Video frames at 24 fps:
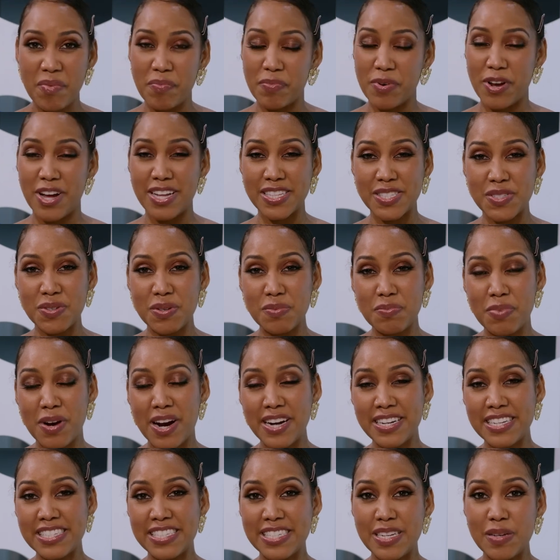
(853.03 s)
brought to you in
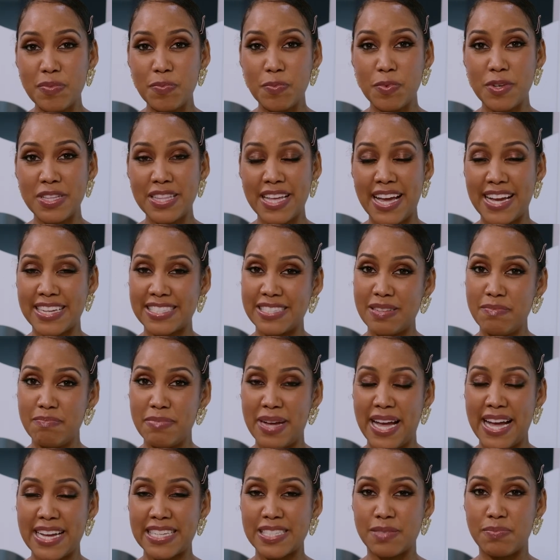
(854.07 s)
partnership with EXIM
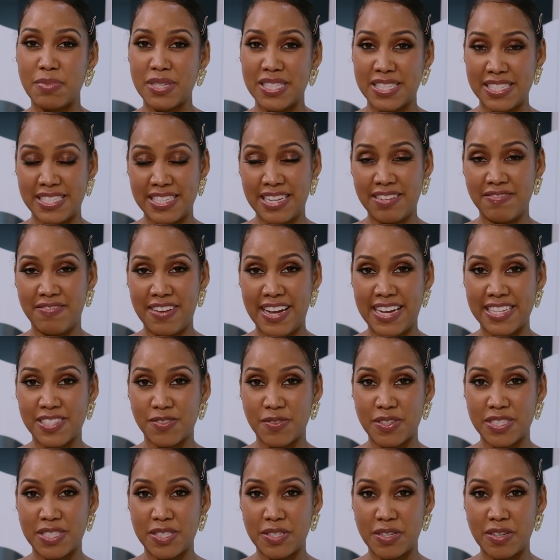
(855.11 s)
Bank's Business
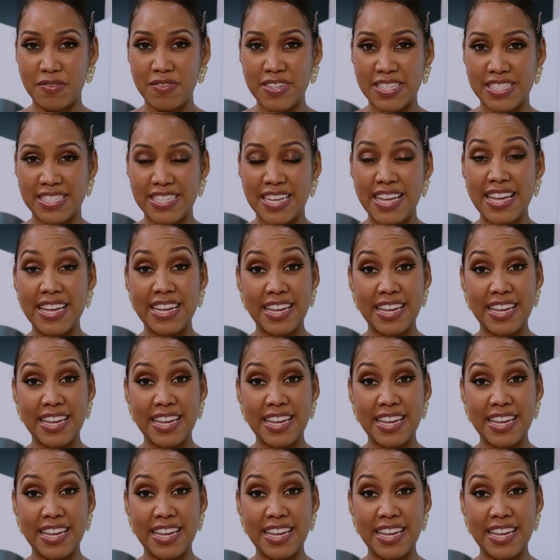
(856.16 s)
Advisory Service,